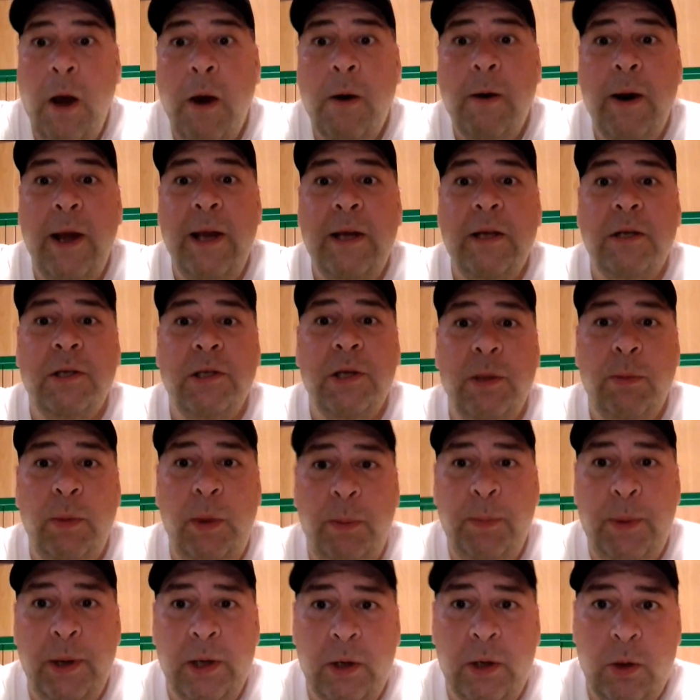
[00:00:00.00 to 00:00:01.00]
All right,
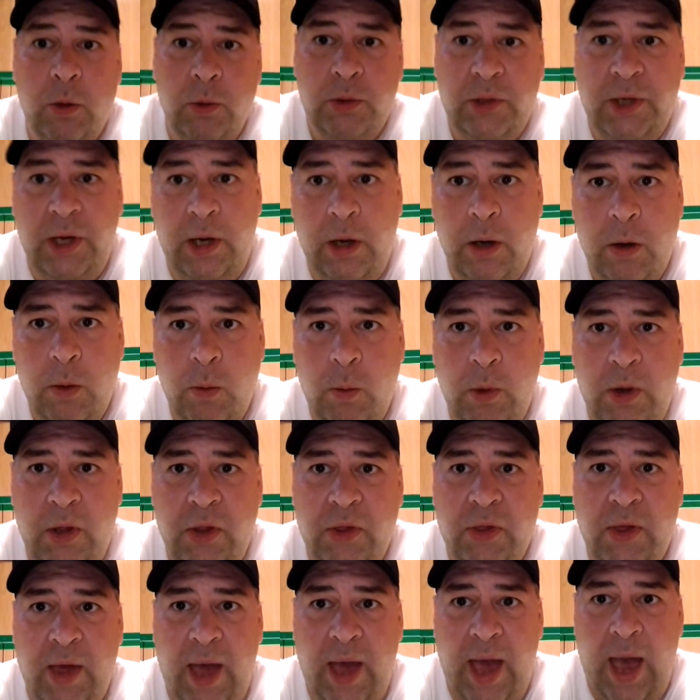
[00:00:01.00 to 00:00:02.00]
Jimmy Pickles here
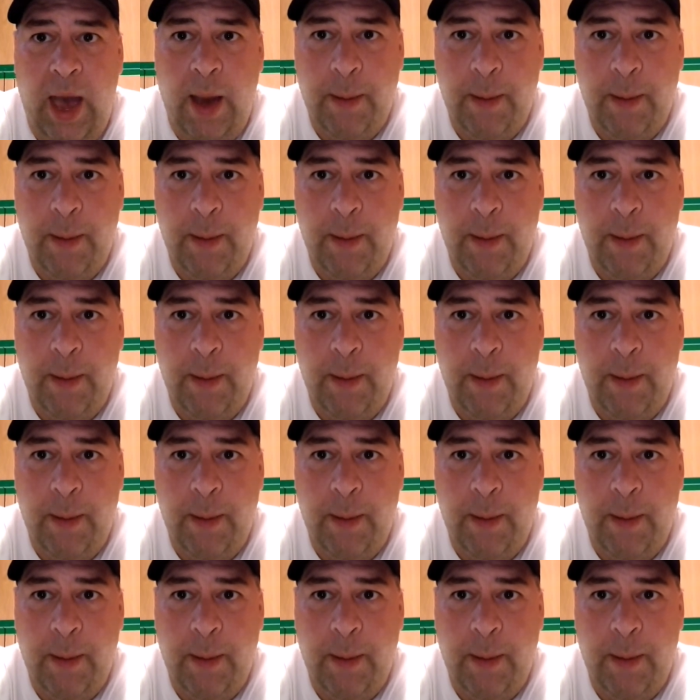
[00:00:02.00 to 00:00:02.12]
with